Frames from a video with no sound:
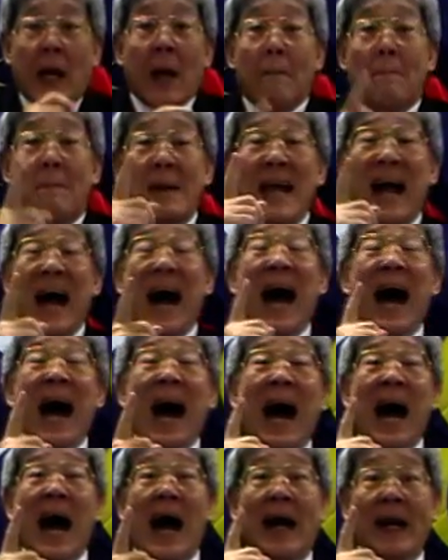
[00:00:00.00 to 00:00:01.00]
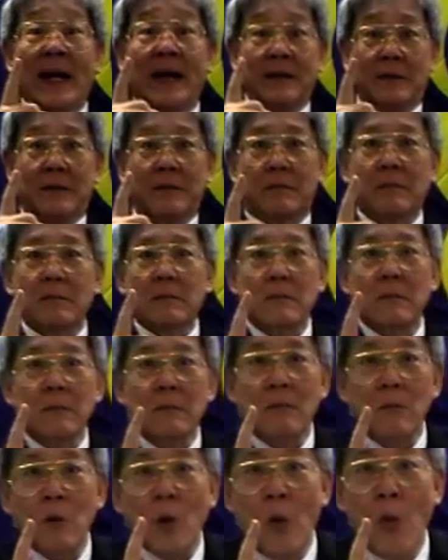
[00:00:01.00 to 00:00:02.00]
behind
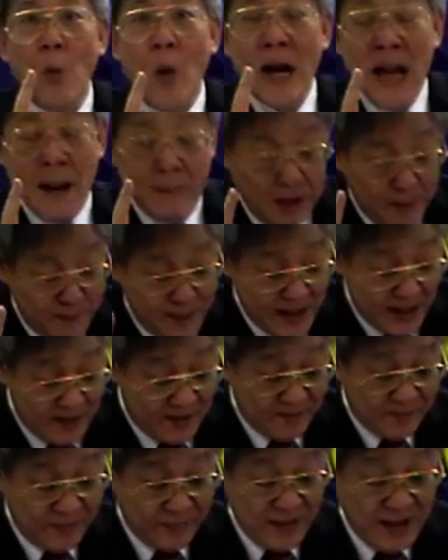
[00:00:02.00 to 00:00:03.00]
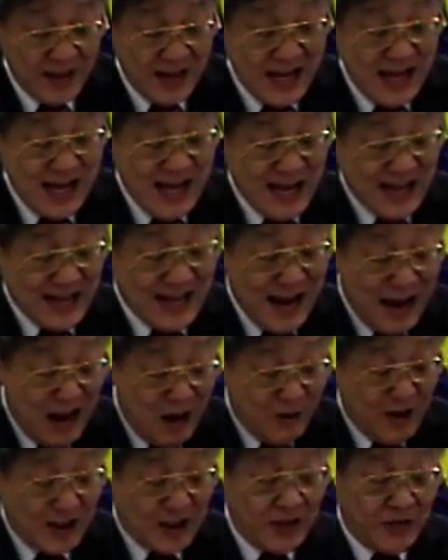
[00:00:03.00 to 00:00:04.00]
one MDB.
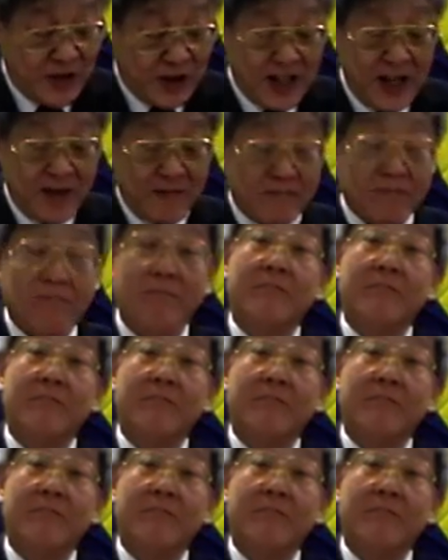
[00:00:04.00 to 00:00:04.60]
Now, this is interesting.